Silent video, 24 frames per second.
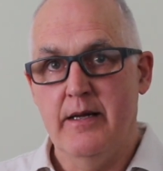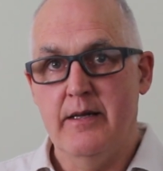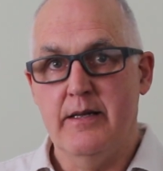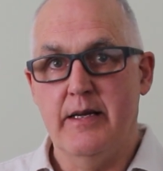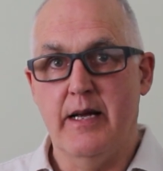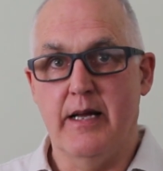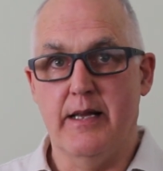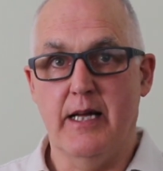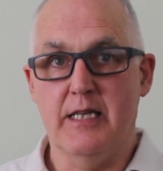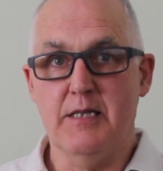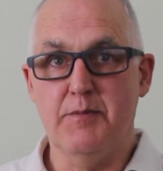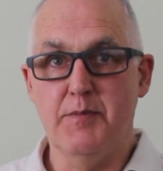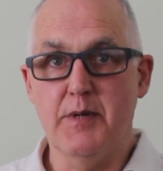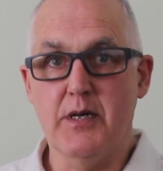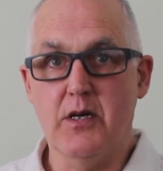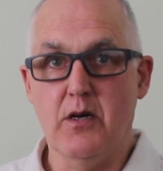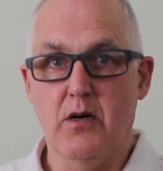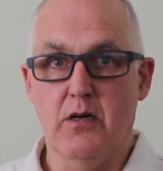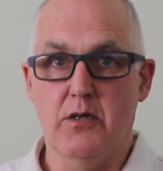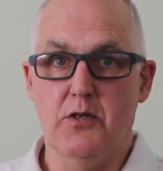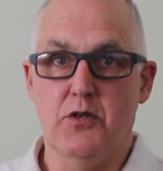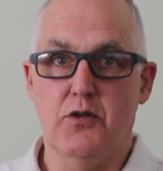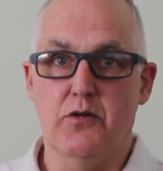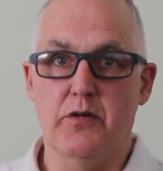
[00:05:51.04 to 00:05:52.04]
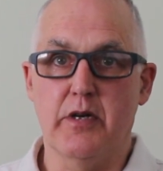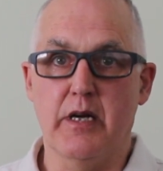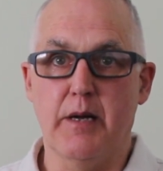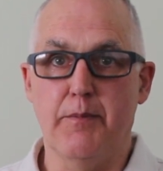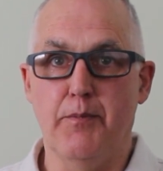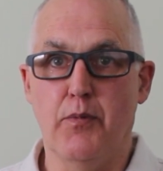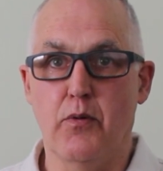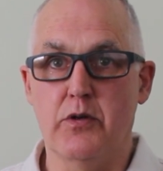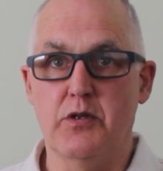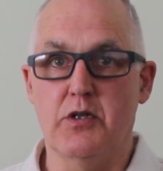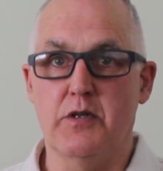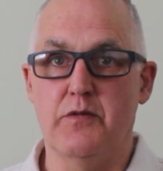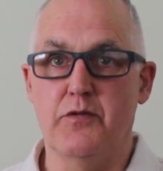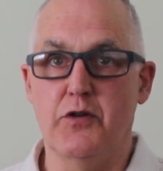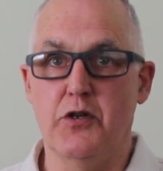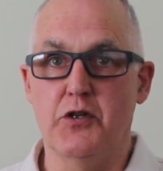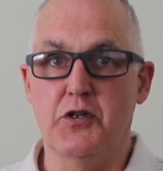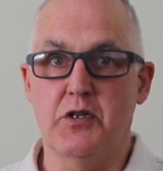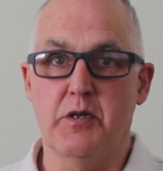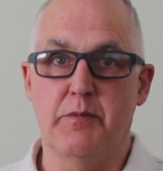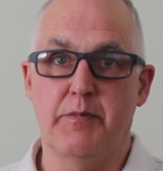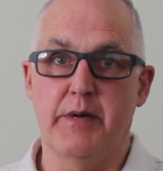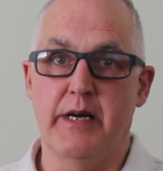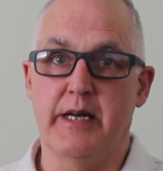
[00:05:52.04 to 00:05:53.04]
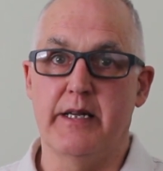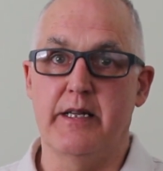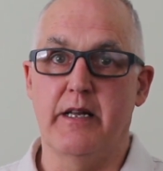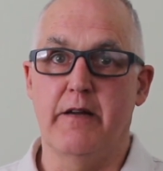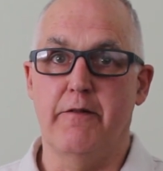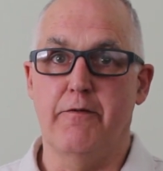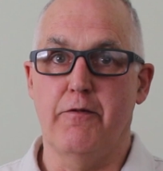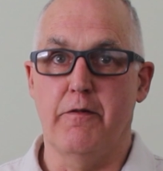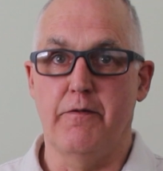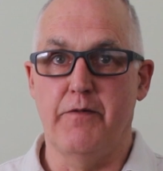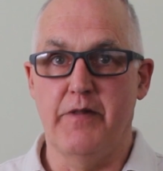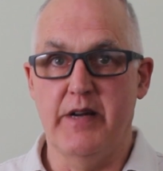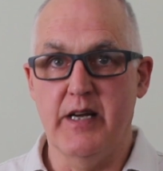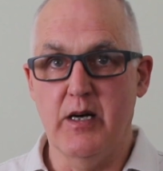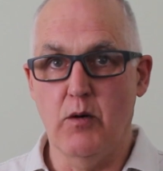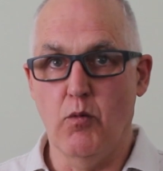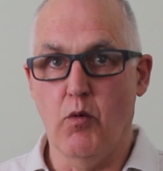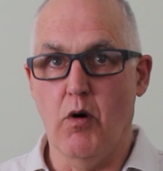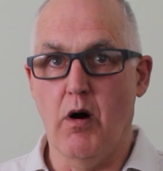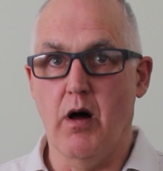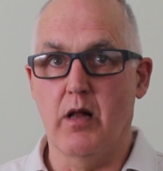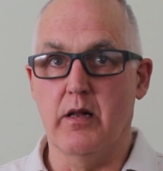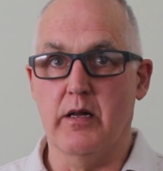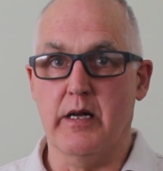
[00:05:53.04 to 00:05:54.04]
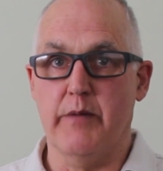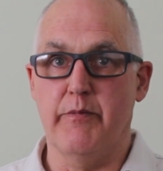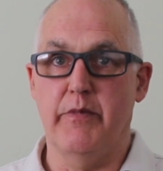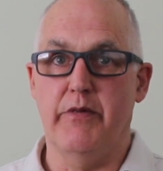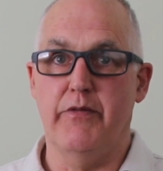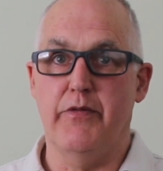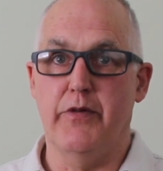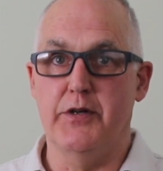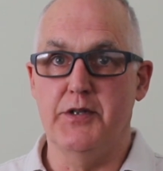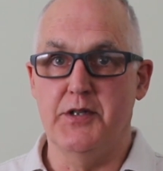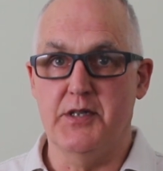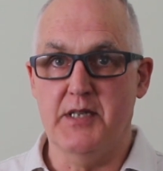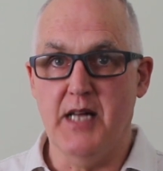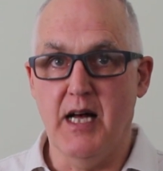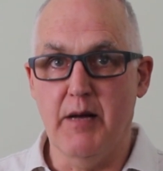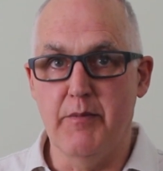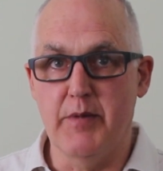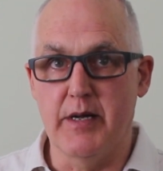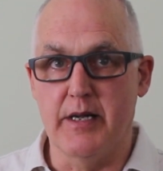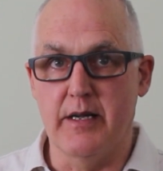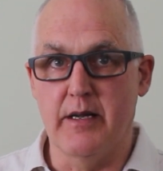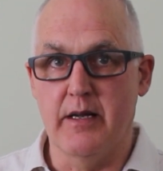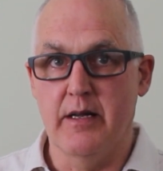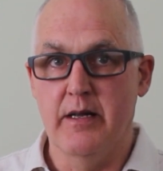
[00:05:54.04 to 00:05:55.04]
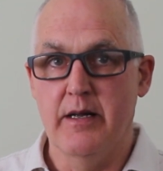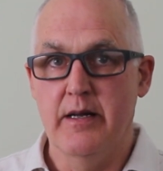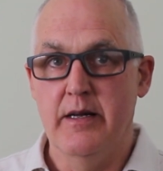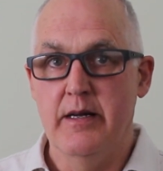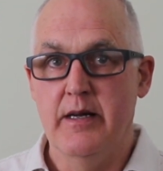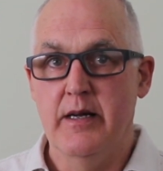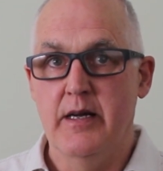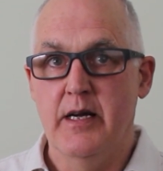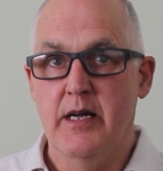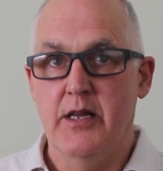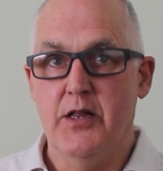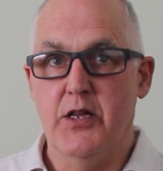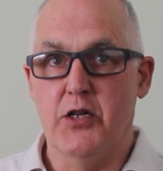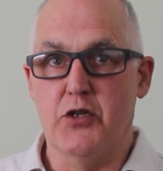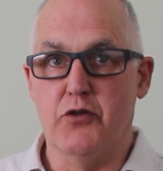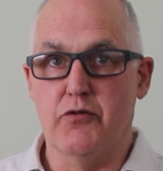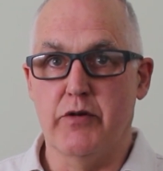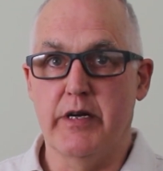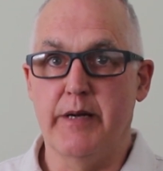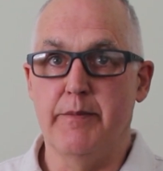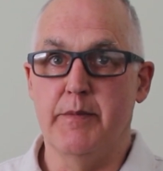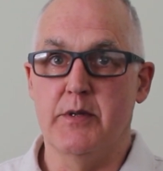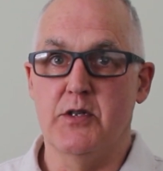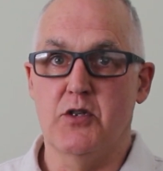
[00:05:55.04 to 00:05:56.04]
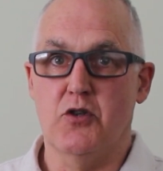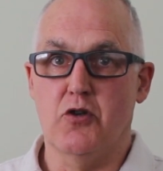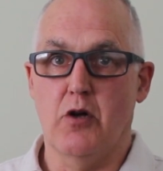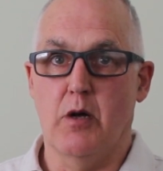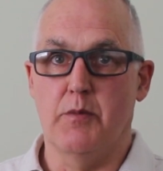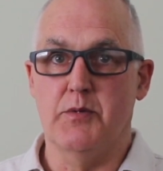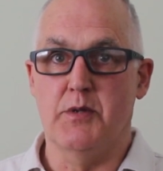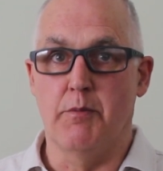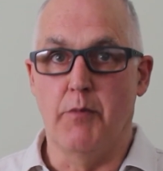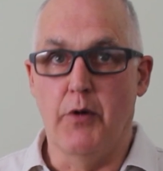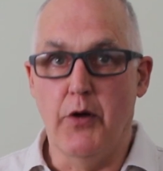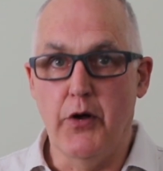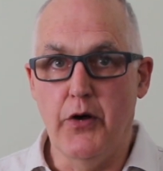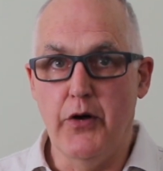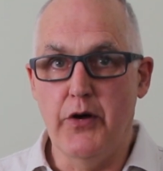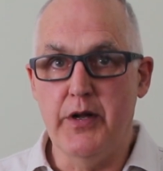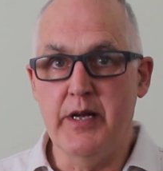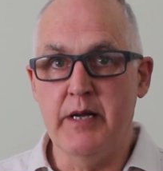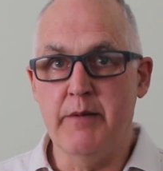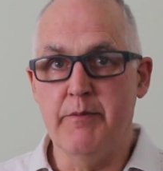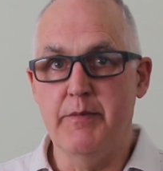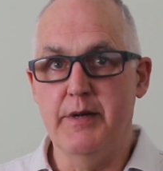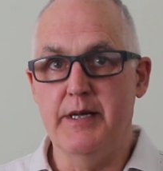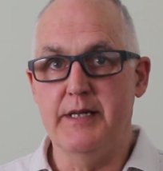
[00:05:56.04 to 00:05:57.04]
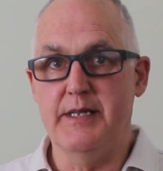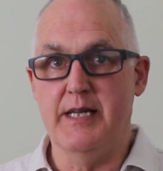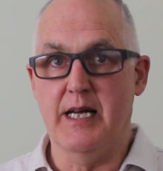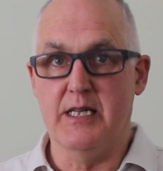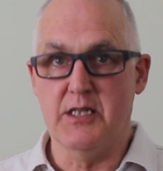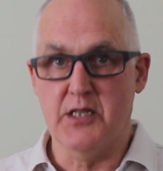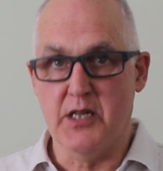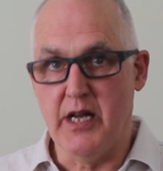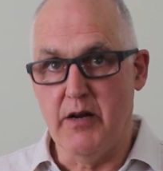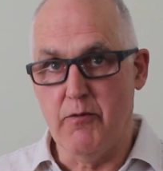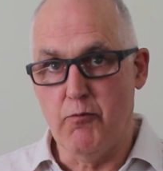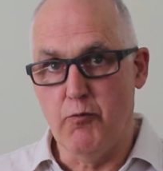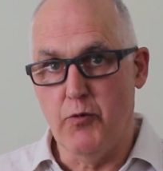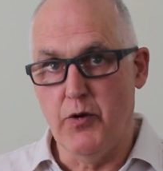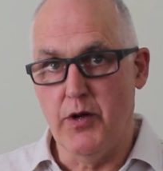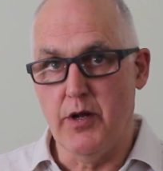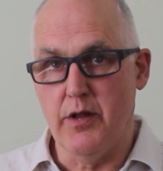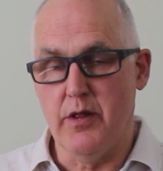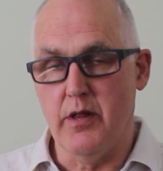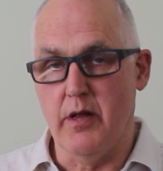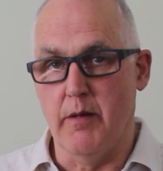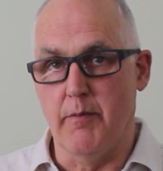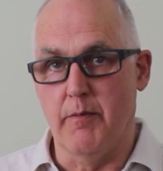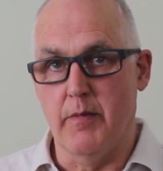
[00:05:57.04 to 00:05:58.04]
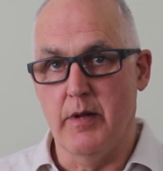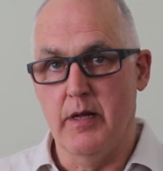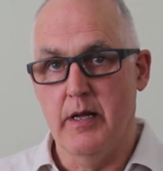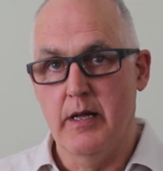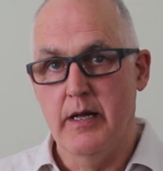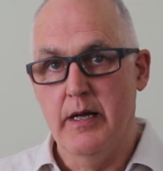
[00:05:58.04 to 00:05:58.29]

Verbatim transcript: Now that's because trigger points of use have been there for a fair while and can be very stubborn. The treatment stops them hurting but doesn't get rid of them.